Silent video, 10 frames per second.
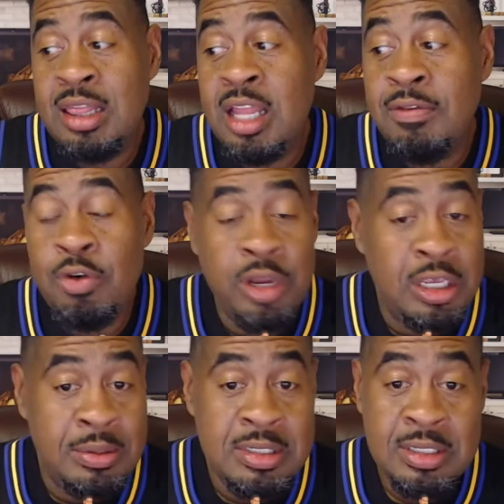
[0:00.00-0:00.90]
I love
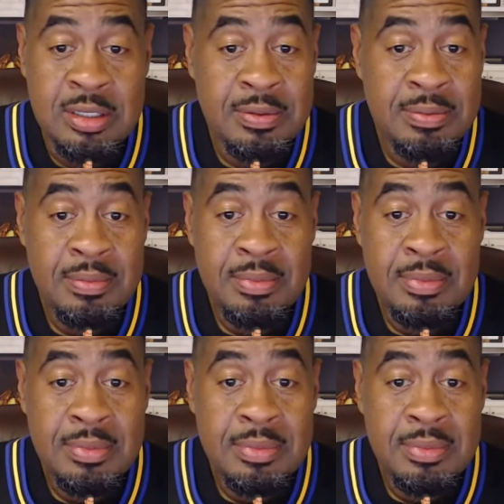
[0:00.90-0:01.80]
greens.
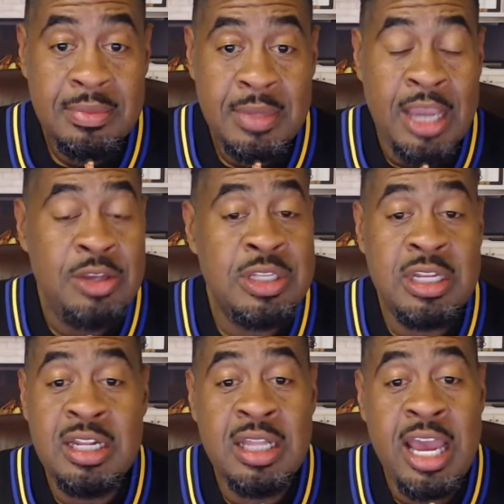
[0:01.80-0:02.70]
I used
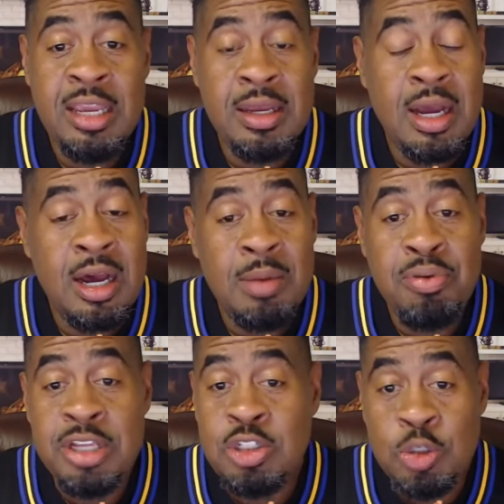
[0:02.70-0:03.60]
to didn't like
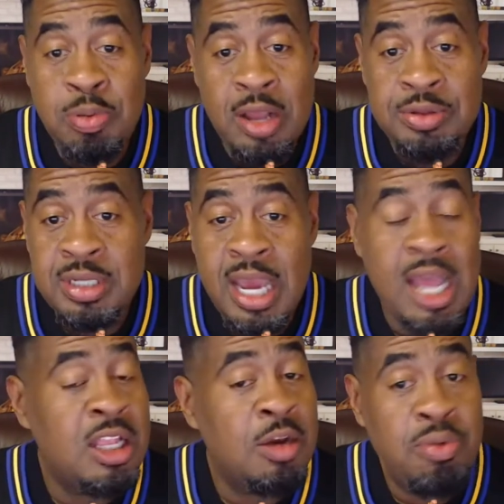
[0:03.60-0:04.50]
Brussels sprouts.
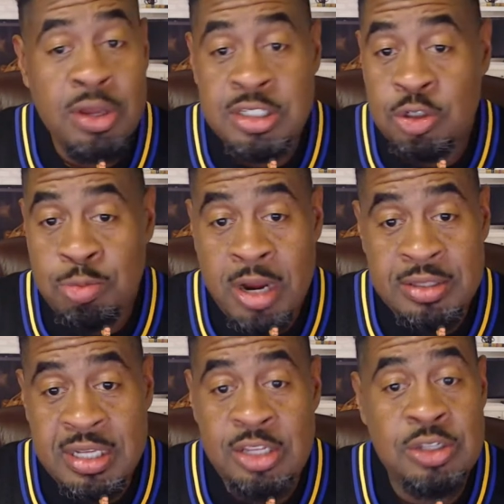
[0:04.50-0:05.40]
I love Brussels
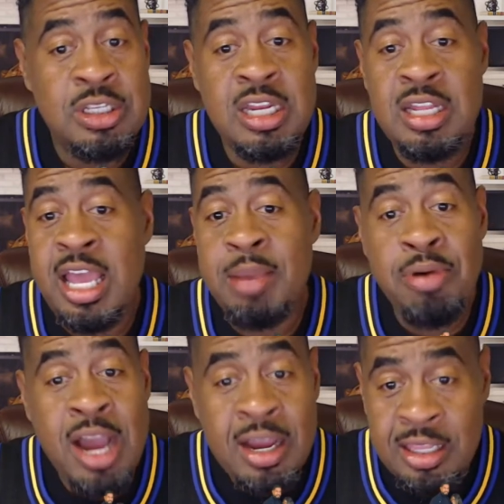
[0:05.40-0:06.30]
sprouts. I used to didn't
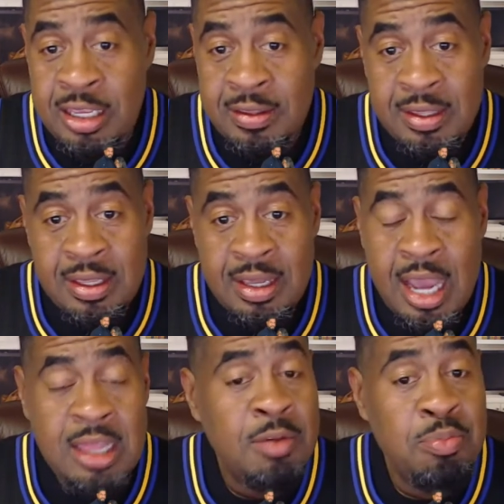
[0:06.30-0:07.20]
like broccoli.
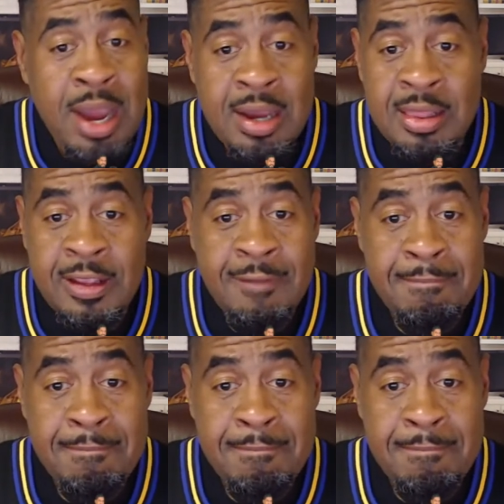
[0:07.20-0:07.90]
I love broccoli.